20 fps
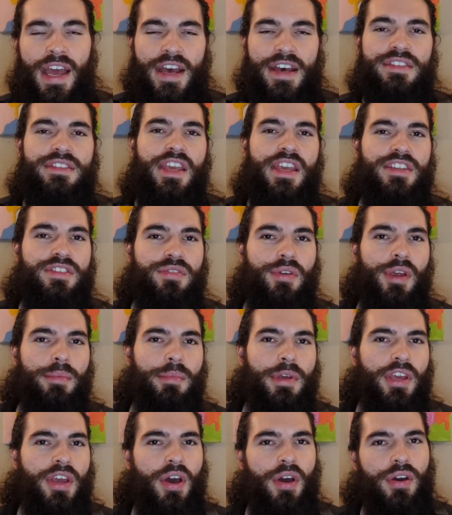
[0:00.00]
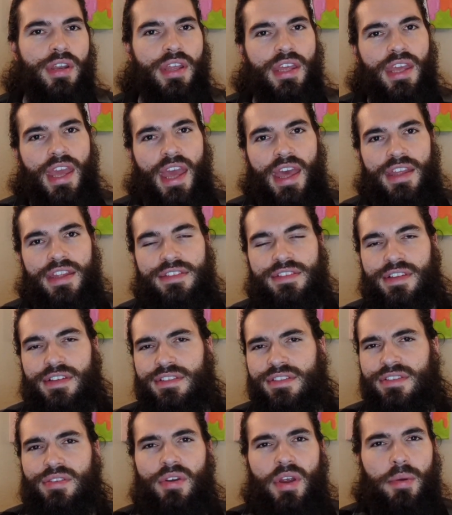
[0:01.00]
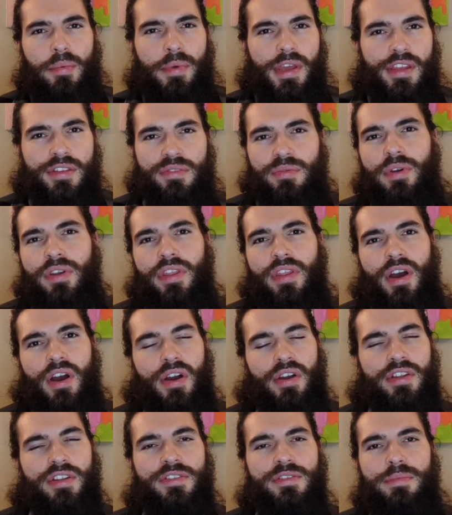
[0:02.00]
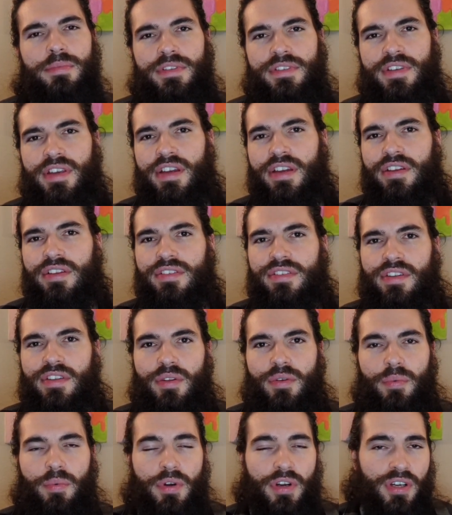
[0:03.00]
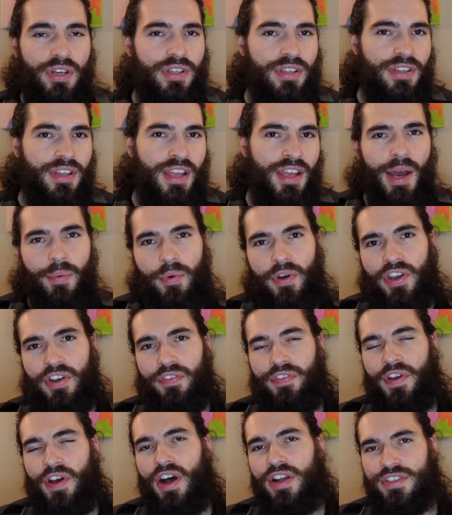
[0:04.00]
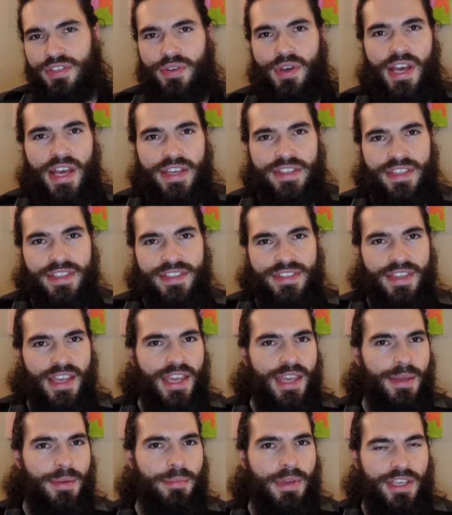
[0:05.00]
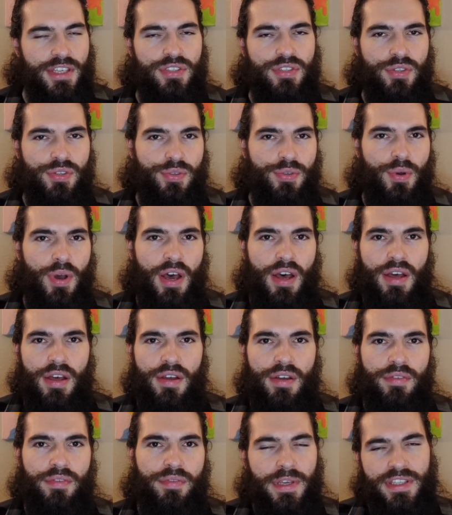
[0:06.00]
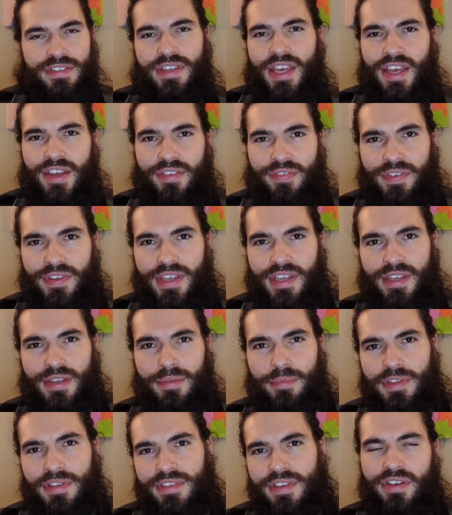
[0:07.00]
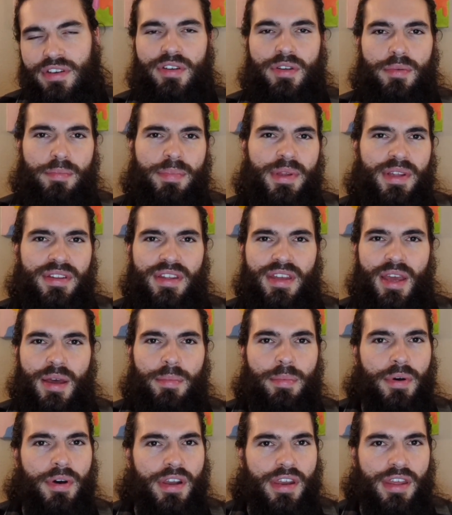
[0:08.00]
has a ceramic coating, and since ceramic is one of the hardest materials in the world, I wonder if it also has the same issue of PTFE material building up on